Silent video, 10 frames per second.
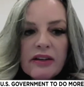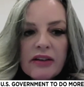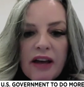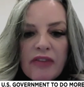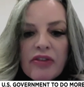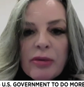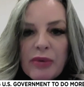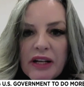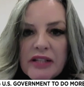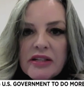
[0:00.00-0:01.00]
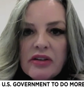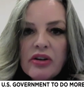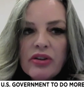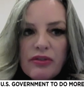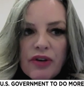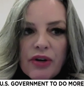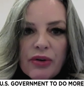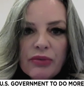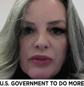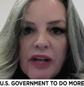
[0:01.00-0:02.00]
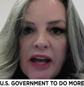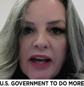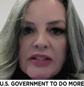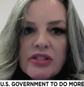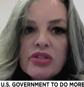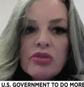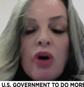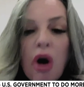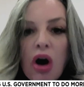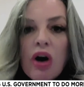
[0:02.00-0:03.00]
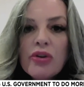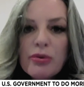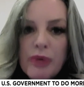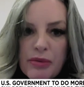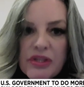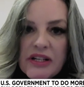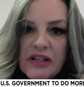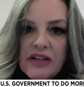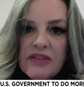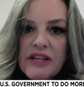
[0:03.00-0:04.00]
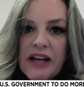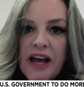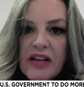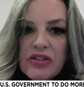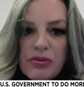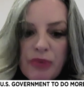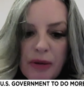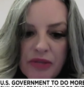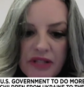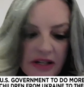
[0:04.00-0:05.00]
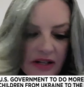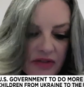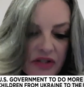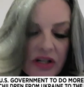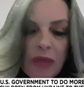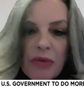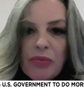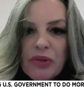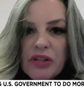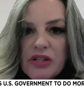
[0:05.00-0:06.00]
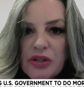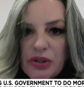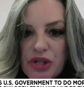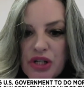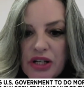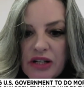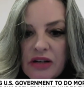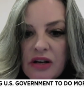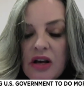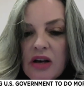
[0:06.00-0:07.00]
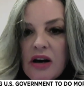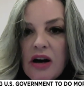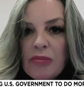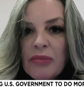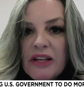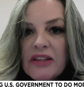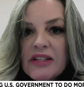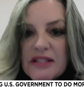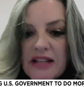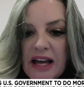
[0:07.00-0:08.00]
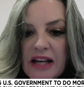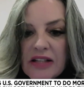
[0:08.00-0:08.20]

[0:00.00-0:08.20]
everybody to get on the phone and to call their representatives and ask their representatives to come up with a solution um, in the state